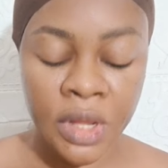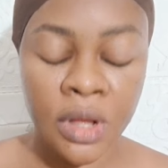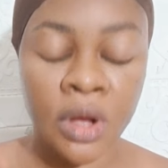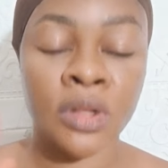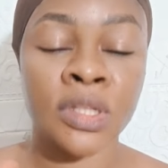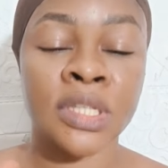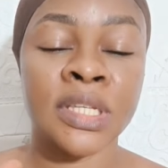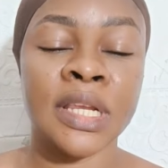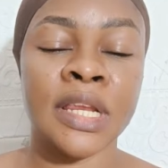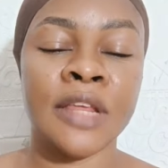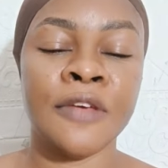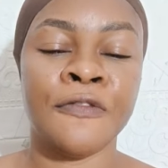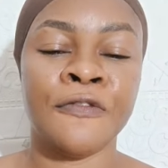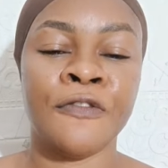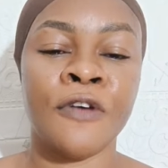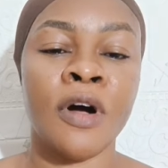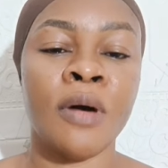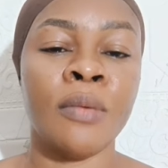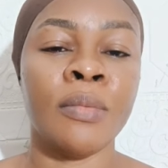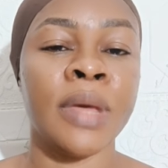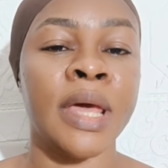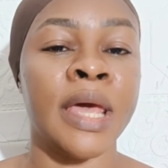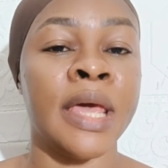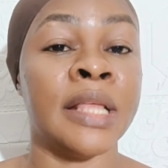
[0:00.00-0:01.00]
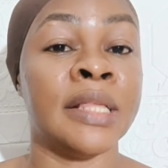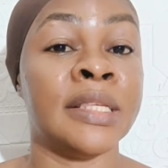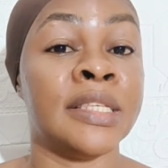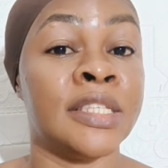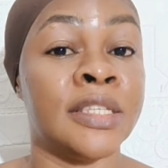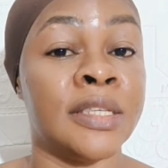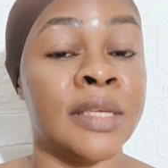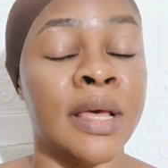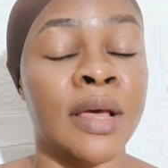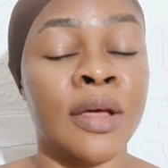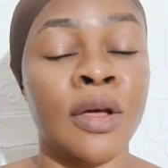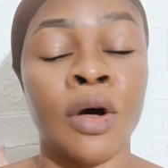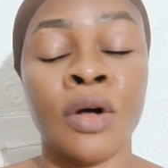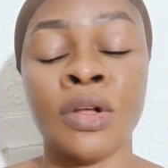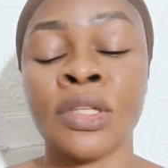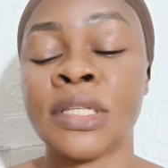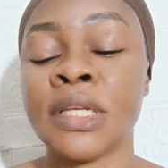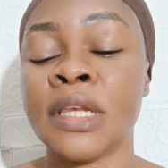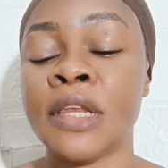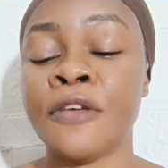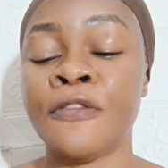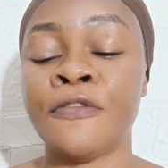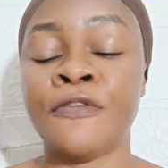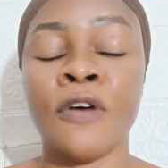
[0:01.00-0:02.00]
until it form its
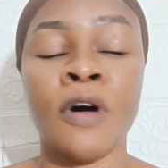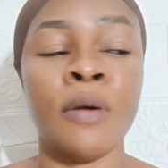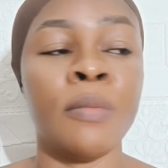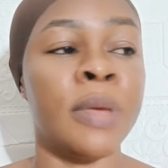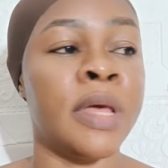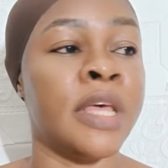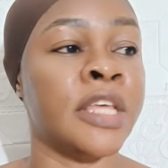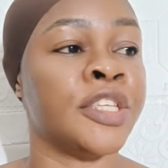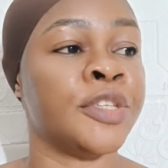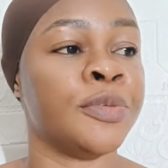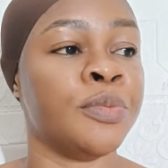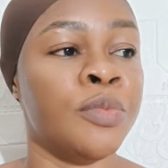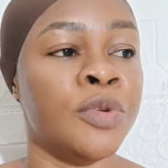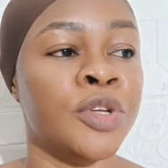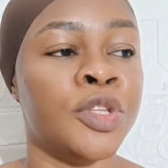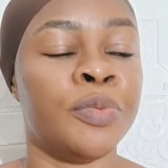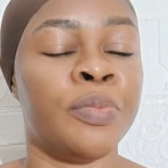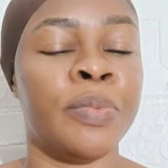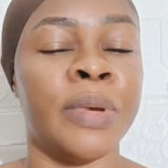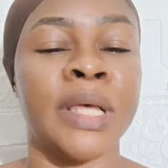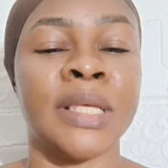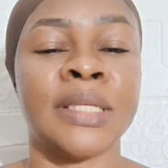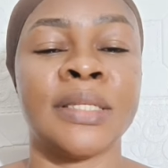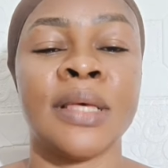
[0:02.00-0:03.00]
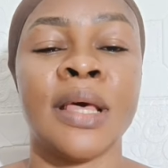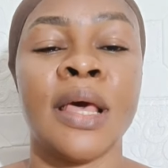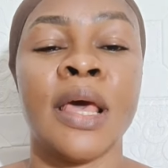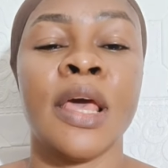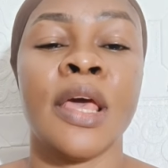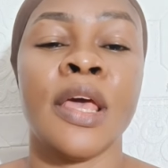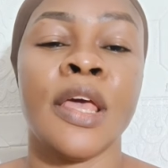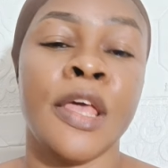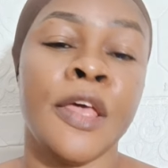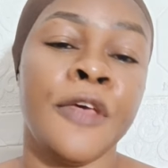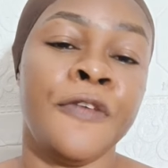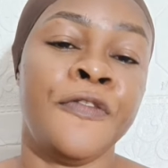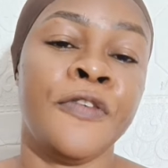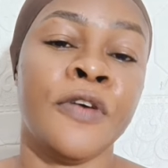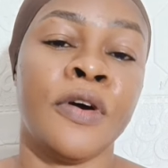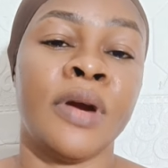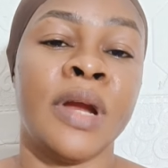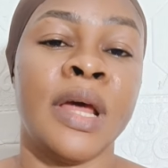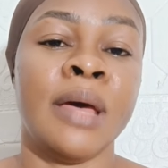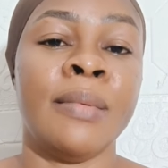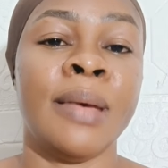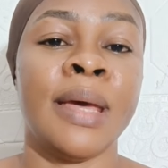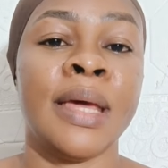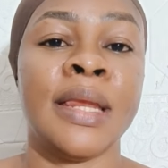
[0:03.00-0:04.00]
until it form a smooth paste if your
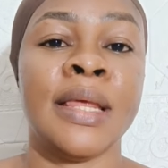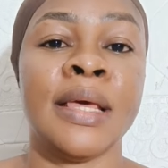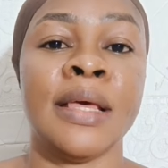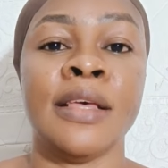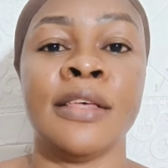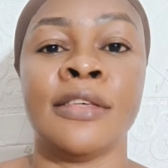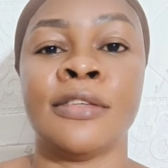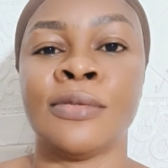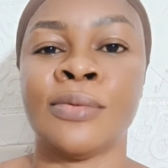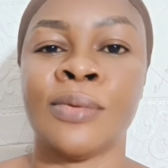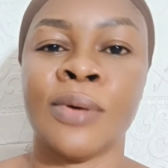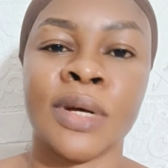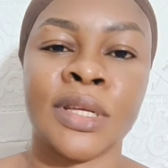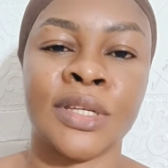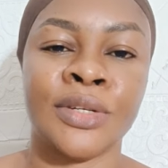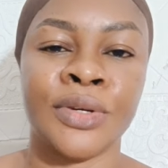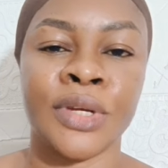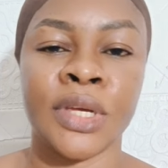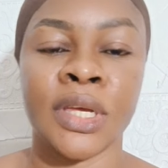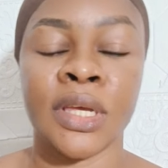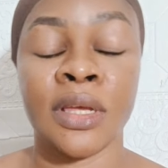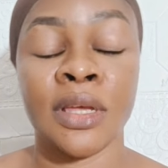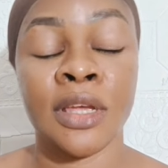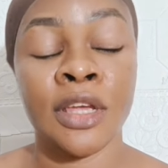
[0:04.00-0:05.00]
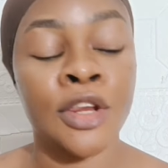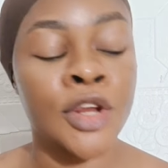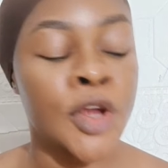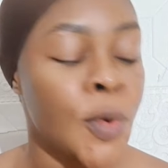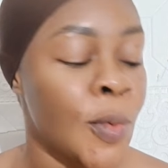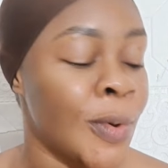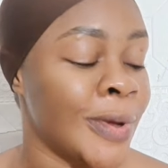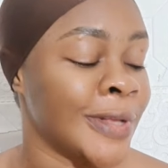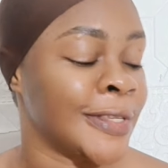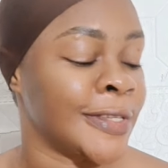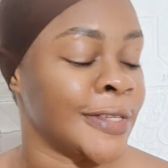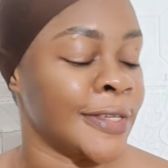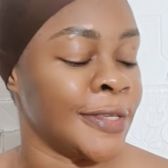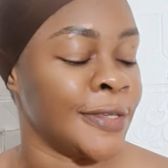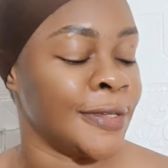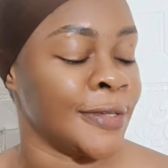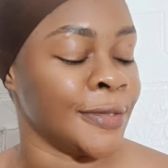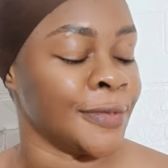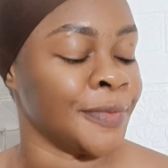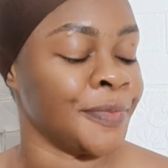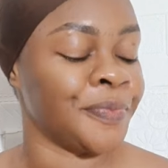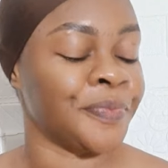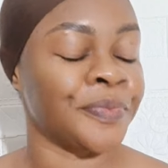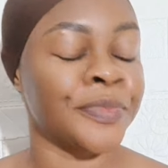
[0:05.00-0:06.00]
remedy is watery you know what to
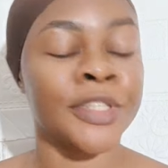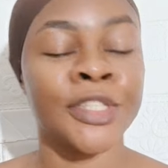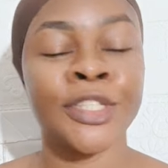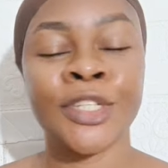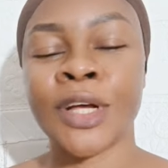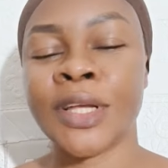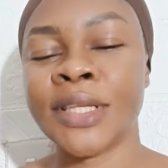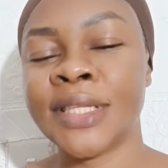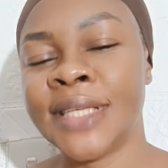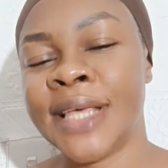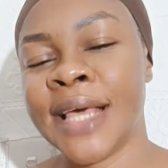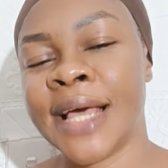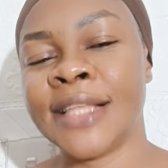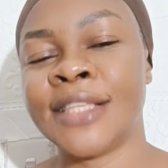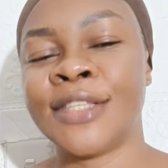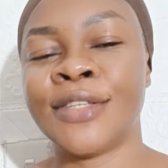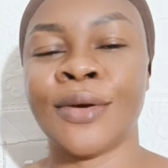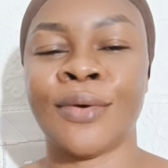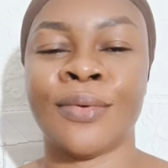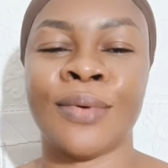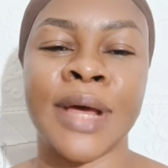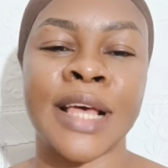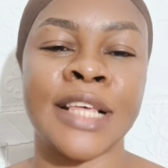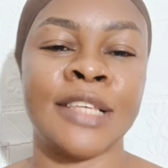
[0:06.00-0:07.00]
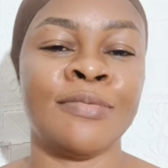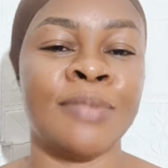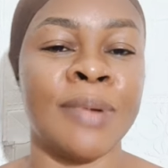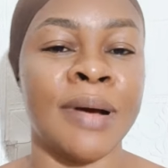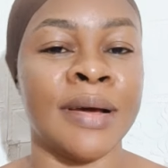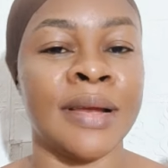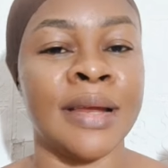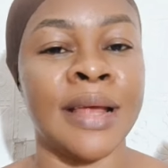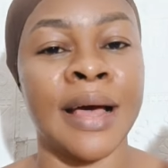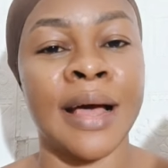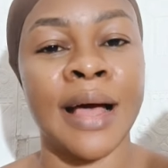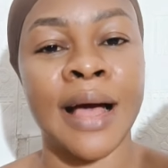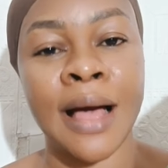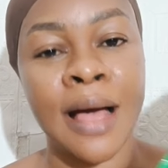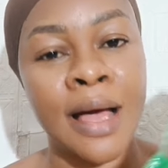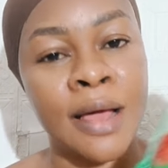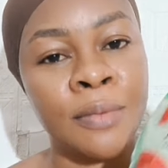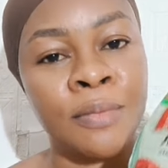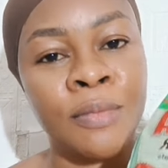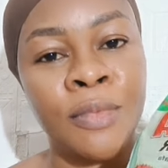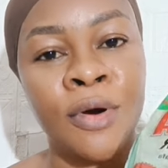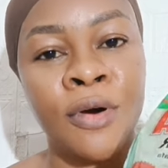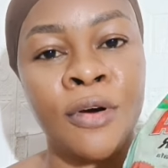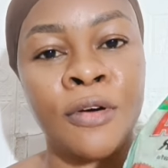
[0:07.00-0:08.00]
do just get your rice powder
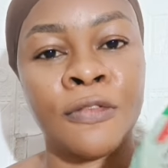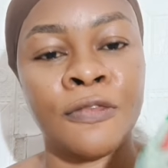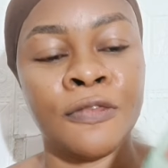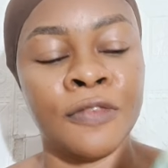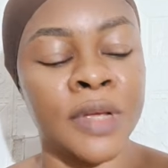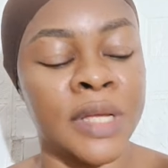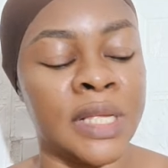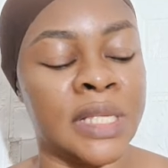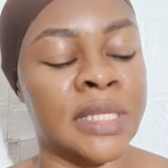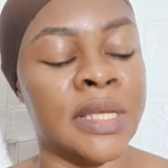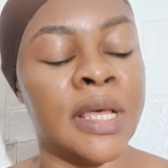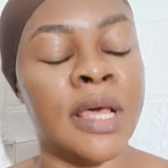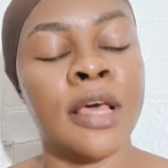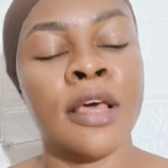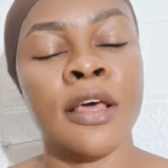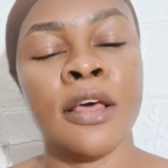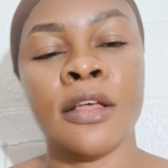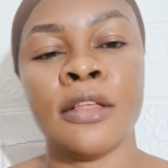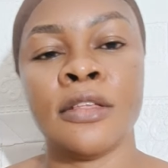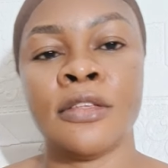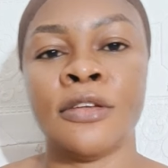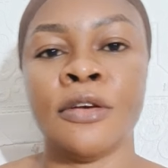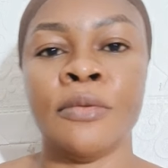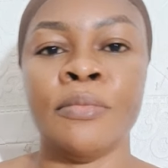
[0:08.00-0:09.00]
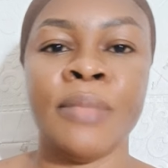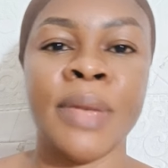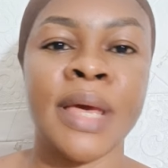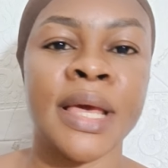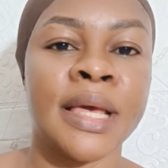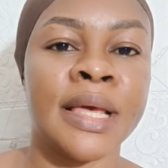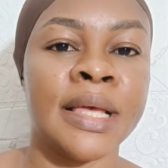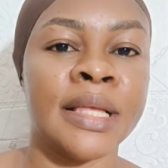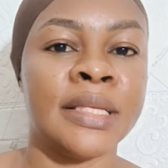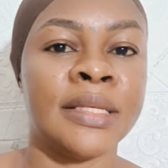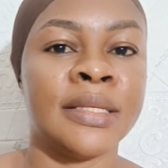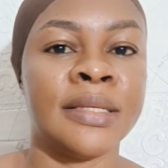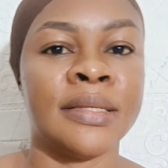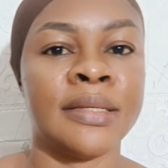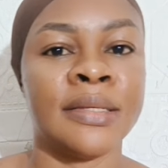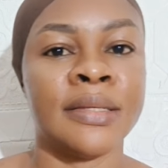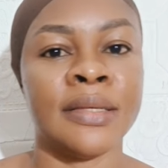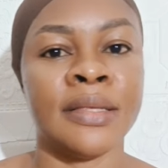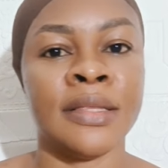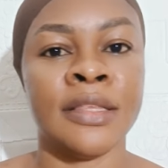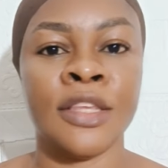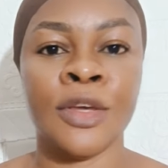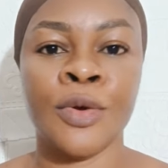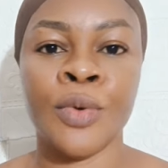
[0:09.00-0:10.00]
add more of it to make
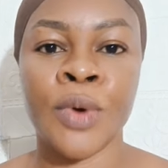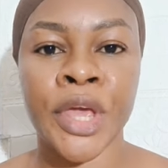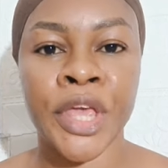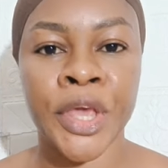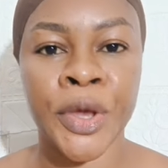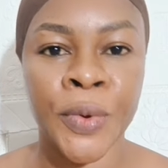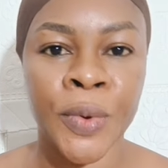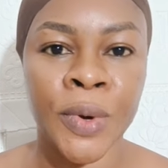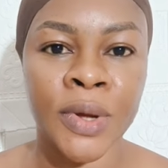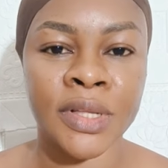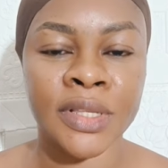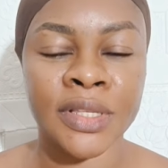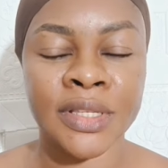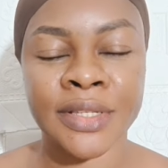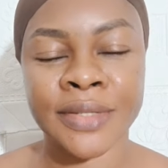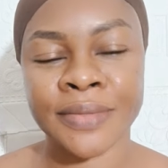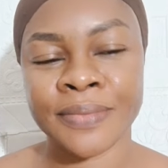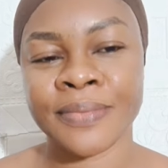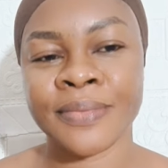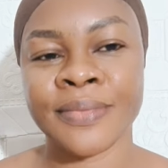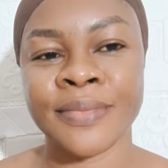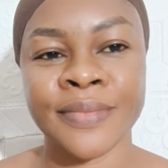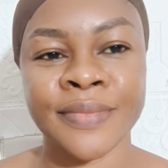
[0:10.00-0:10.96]
it the way you want